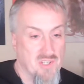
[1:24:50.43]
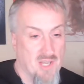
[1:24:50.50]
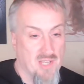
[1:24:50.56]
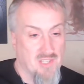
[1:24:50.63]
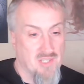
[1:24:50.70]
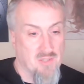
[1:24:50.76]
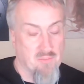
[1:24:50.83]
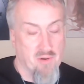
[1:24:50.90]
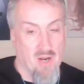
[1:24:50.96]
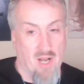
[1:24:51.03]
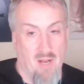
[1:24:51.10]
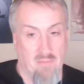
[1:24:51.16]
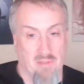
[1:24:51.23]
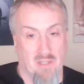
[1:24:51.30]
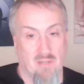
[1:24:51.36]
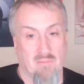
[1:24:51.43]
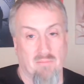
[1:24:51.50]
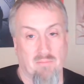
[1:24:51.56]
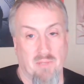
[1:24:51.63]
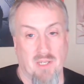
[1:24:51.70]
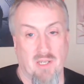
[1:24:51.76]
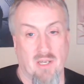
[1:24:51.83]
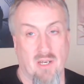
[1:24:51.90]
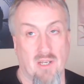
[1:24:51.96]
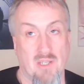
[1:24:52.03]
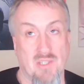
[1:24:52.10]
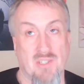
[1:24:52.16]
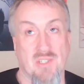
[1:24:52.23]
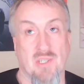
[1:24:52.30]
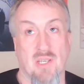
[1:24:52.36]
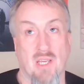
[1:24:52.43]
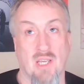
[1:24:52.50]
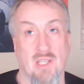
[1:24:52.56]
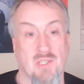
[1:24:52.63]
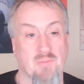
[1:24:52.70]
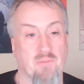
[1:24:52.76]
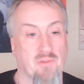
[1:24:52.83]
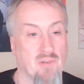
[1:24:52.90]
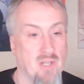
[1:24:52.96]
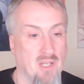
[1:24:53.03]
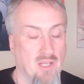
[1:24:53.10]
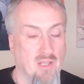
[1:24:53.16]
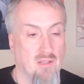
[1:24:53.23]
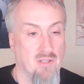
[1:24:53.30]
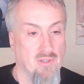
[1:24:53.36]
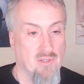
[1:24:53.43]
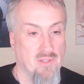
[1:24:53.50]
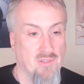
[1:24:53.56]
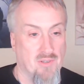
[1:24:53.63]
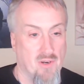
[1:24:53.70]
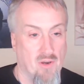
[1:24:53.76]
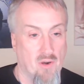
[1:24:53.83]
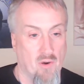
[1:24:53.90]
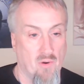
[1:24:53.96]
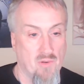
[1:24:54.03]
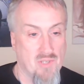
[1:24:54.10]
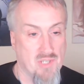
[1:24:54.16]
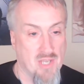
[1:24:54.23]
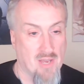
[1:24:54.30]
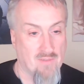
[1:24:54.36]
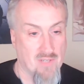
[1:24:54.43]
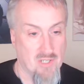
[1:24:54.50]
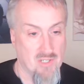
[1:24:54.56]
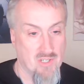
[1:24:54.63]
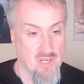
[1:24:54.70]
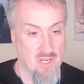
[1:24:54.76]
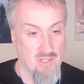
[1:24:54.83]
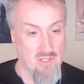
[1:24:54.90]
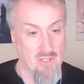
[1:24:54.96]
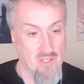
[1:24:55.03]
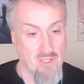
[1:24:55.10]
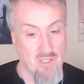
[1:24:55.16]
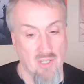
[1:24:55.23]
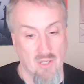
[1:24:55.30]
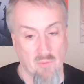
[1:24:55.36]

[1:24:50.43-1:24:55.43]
That's the problem, because it's pretty clear that their hosts have an agenda,